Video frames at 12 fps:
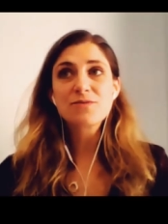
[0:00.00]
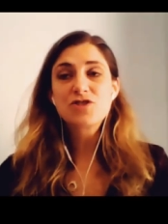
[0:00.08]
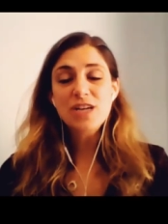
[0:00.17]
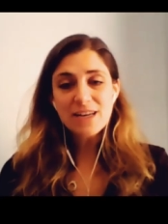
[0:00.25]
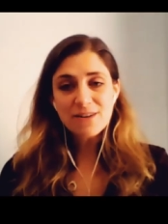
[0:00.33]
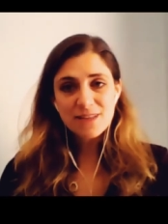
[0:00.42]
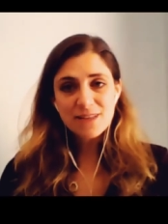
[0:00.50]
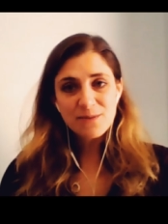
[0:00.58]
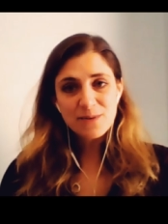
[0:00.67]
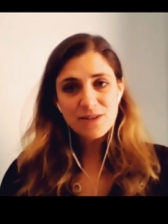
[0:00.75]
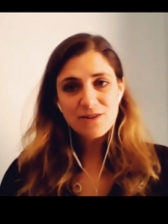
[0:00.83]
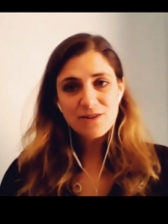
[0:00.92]
generally
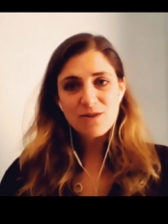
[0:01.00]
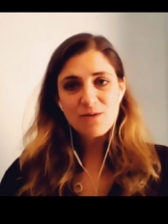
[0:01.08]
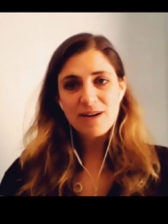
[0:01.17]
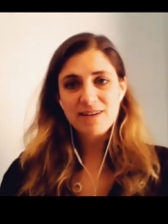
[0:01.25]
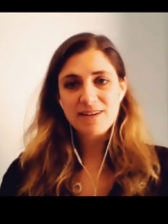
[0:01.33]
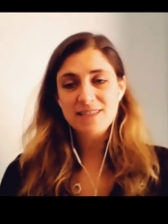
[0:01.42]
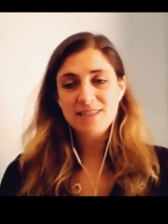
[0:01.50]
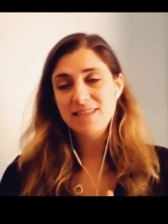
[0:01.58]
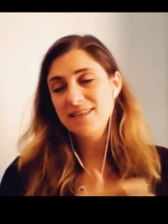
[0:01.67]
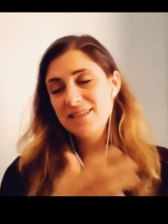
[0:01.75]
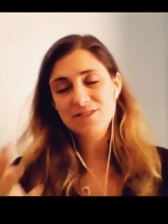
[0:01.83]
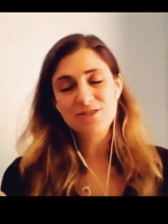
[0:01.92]
when you're acquiring content,
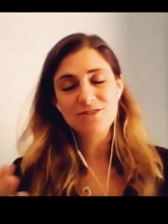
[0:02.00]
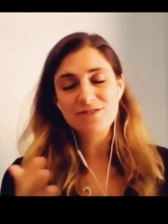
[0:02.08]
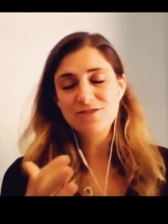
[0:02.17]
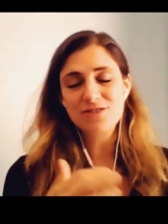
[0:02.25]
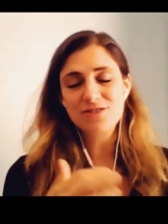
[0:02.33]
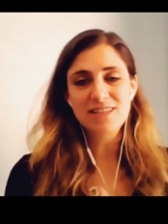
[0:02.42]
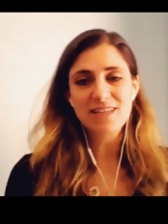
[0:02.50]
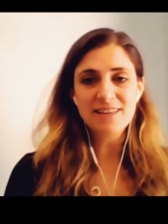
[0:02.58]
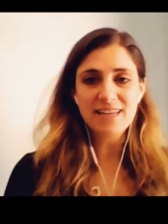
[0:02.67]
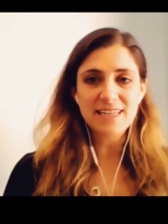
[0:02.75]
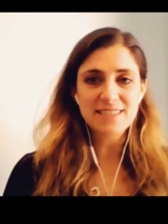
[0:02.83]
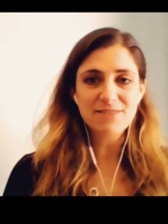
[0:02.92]
and this is certainly not
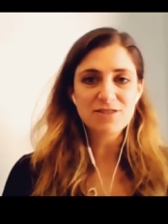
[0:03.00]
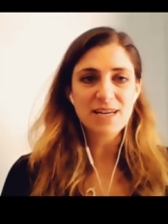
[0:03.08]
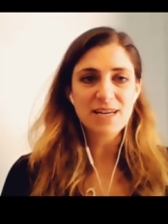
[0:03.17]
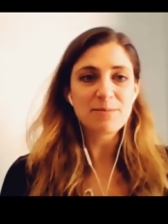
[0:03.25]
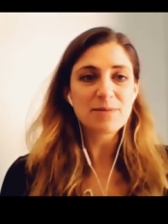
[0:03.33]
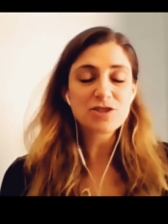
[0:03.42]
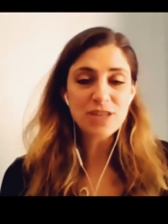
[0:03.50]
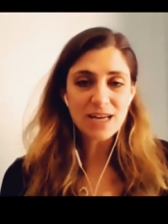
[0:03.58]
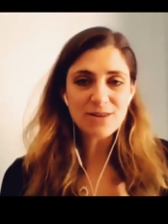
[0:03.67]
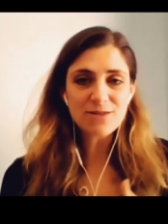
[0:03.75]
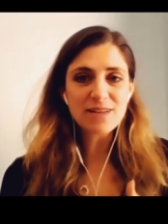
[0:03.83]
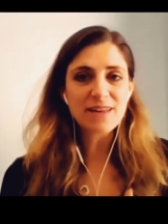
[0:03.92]
the case every time, but
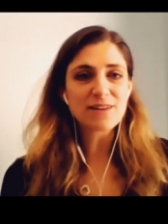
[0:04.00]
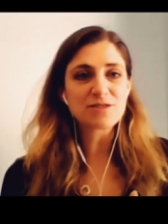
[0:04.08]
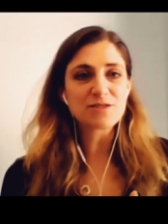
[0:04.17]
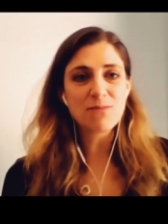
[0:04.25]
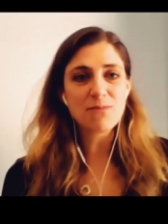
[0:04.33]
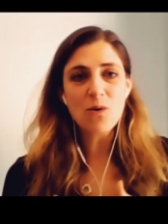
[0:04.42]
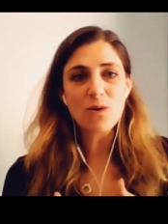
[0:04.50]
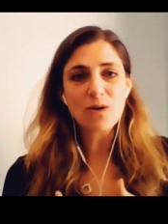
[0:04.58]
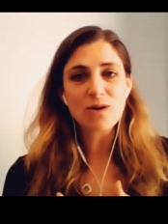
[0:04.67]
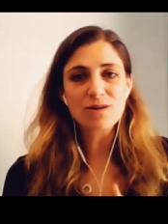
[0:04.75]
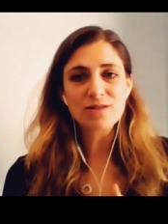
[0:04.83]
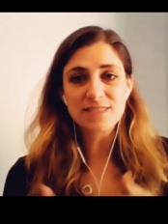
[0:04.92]
generally there's
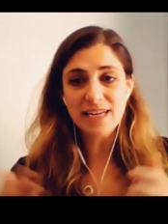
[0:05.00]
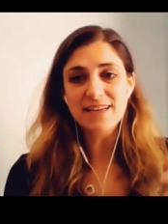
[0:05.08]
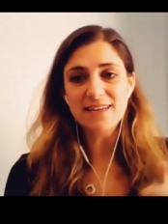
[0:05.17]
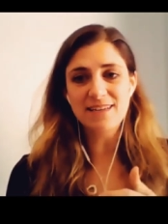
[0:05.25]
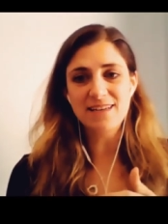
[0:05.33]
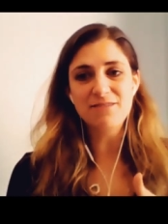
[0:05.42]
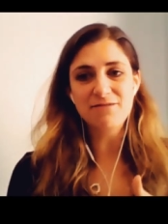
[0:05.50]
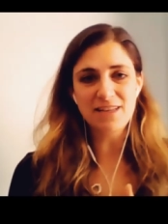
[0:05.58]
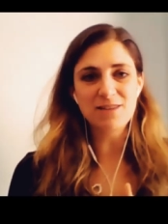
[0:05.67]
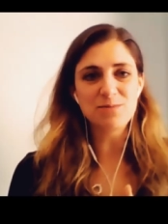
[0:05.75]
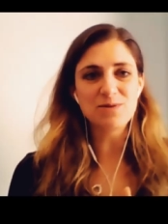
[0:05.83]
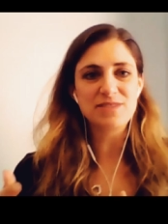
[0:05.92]
more data
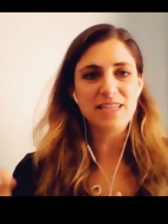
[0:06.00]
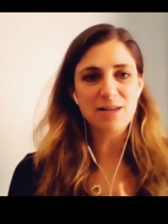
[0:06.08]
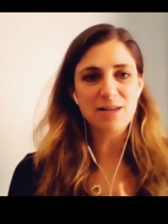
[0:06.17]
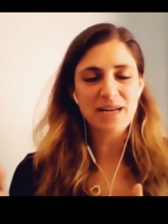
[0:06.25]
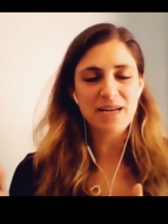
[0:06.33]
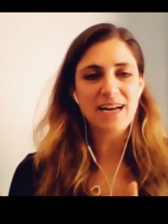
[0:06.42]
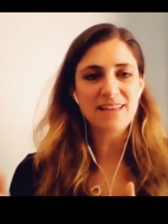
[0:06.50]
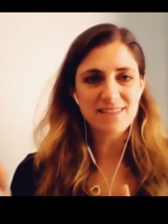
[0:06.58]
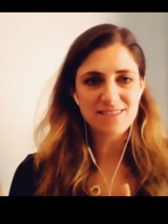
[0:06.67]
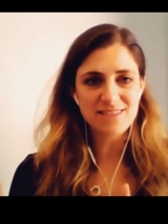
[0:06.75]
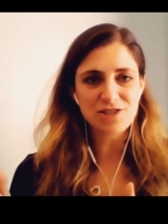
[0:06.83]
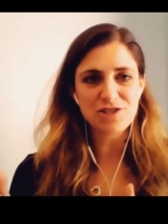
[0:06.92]
available to help guide the
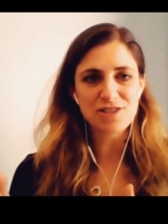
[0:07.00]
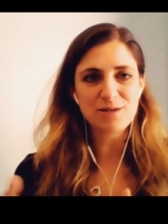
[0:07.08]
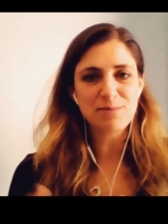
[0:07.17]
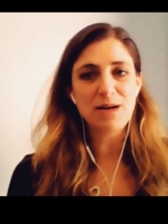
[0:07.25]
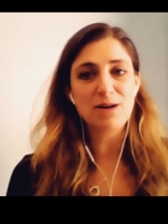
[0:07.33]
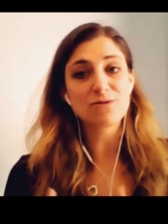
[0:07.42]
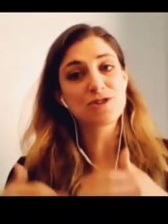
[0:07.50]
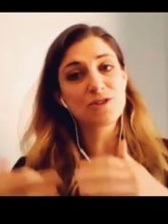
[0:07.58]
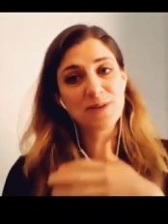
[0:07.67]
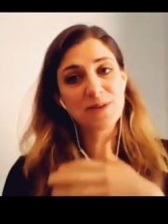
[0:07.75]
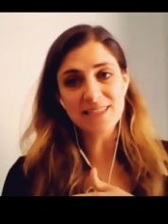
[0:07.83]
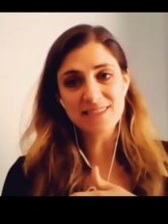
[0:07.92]
decision about should
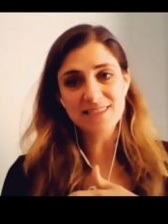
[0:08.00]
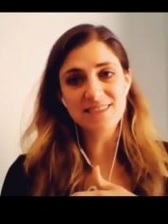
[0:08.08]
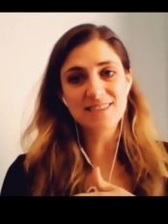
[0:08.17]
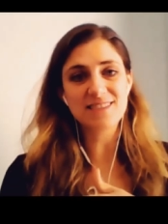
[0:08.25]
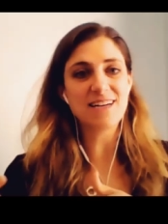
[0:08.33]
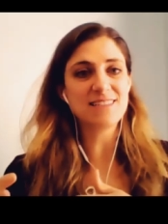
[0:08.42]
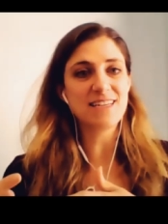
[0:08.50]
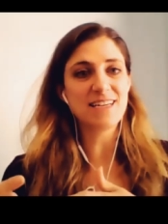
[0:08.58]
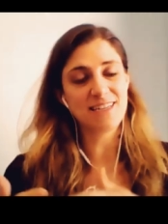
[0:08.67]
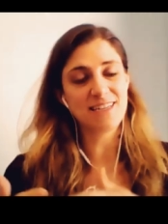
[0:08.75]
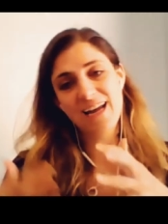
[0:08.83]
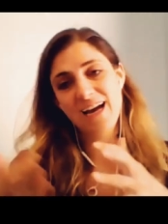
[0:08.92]
we license this
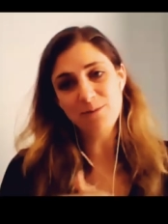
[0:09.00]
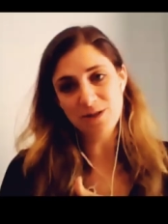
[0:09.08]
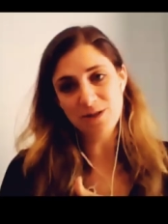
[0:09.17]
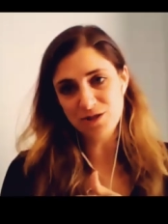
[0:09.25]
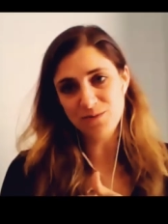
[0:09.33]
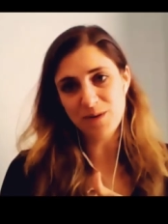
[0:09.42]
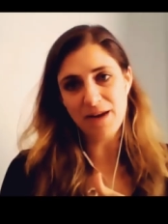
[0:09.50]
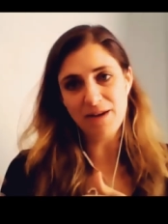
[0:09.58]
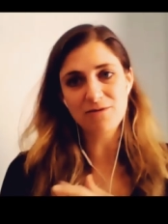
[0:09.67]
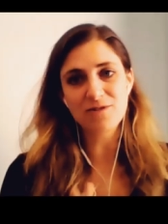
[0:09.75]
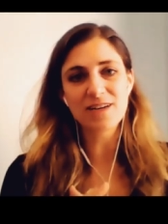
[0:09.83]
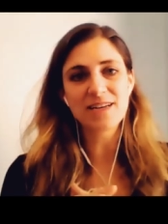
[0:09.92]
content and how much should we pay
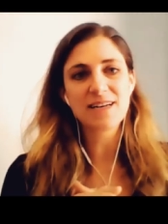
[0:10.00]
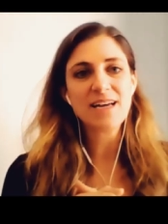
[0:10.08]
for it.